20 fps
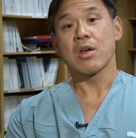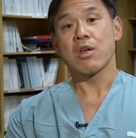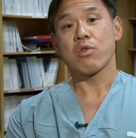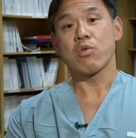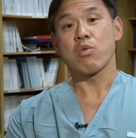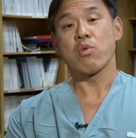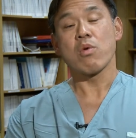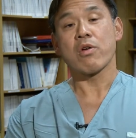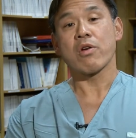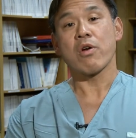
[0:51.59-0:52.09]

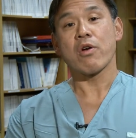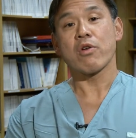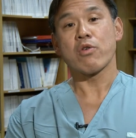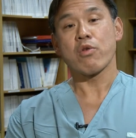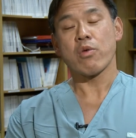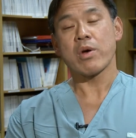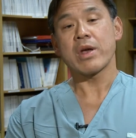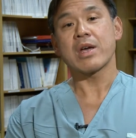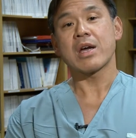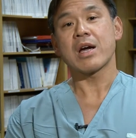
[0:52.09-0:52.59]
throughout our
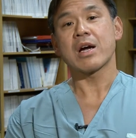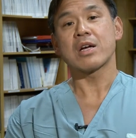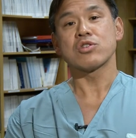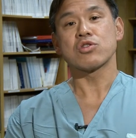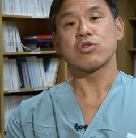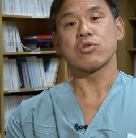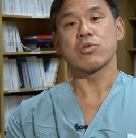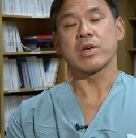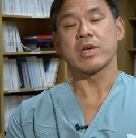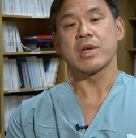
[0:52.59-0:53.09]
great
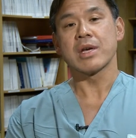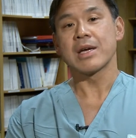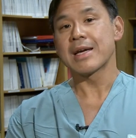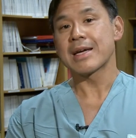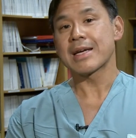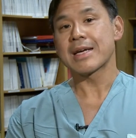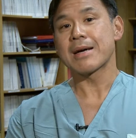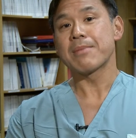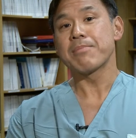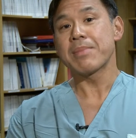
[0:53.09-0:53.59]
country
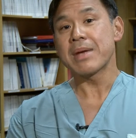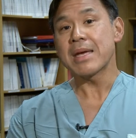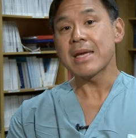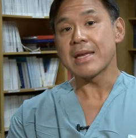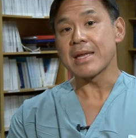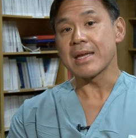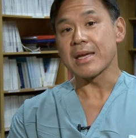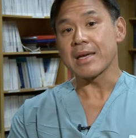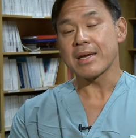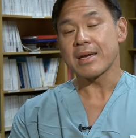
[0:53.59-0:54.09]

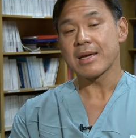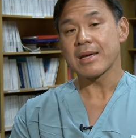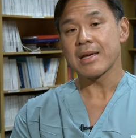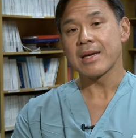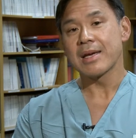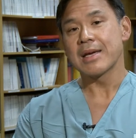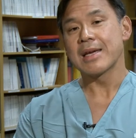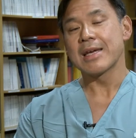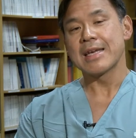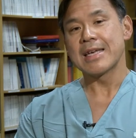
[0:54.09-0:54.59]
competing,
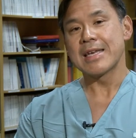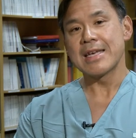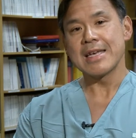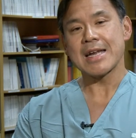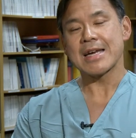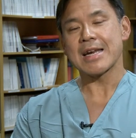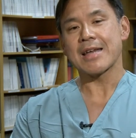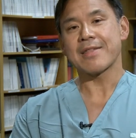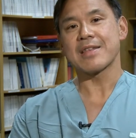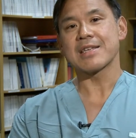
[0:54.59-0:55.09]

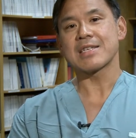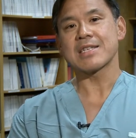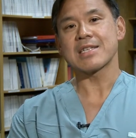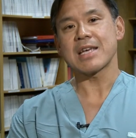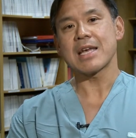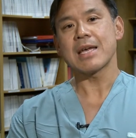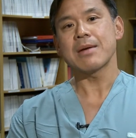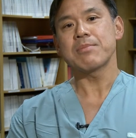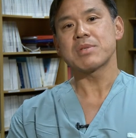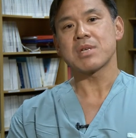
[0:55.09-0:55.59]
yet at the
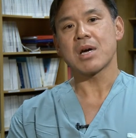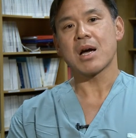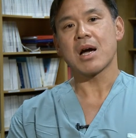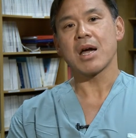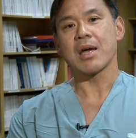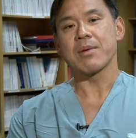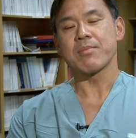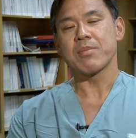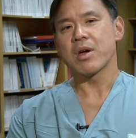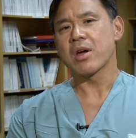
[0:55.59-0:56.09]
same
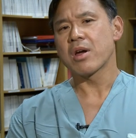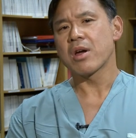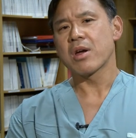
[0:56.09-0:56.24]
time